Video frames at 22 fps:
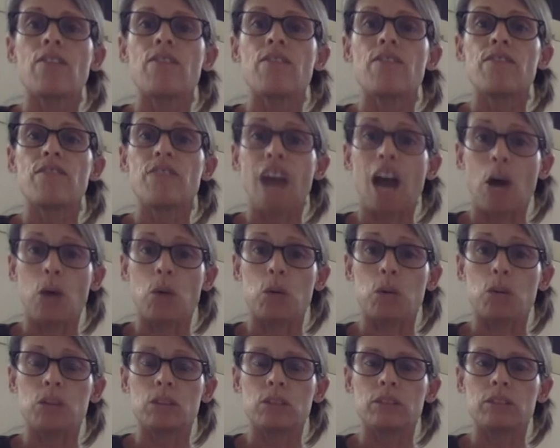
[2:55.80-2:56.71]

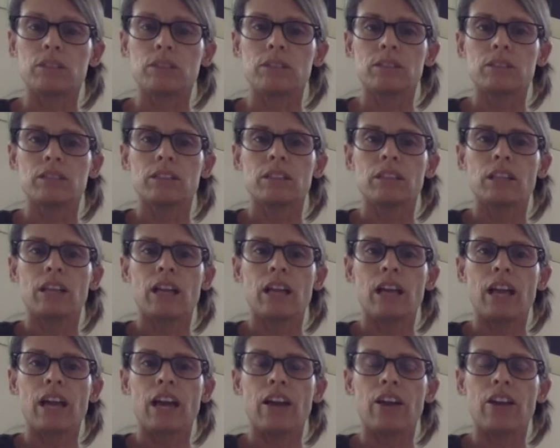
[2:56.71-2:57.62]
Vowel.
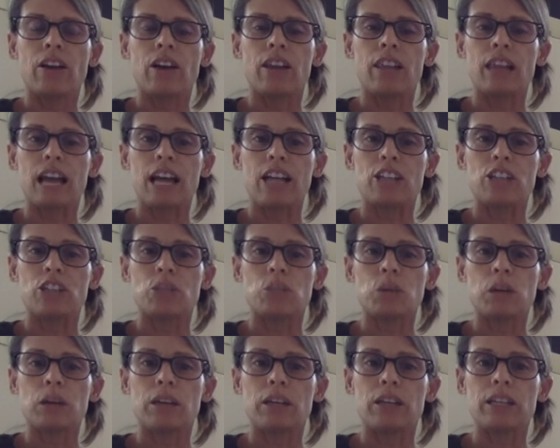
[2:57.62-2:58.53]
And our last
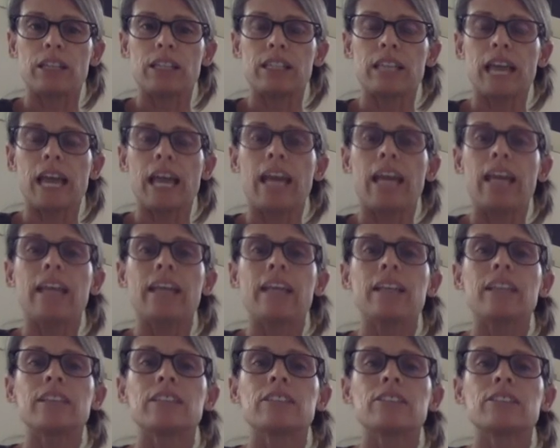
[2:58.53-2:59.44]
one is a
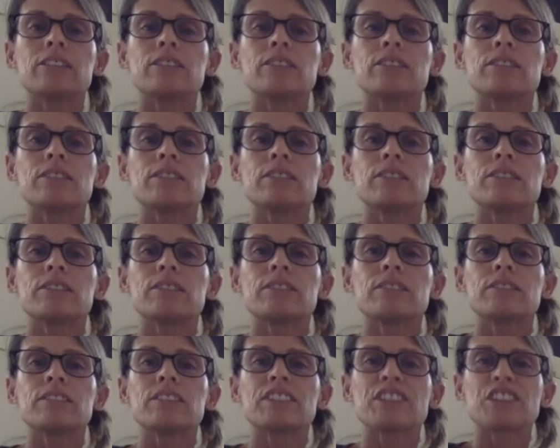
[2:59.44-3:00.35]

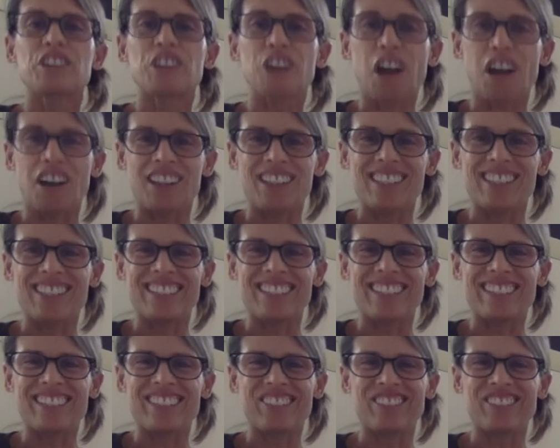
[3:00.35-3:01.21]
consonant.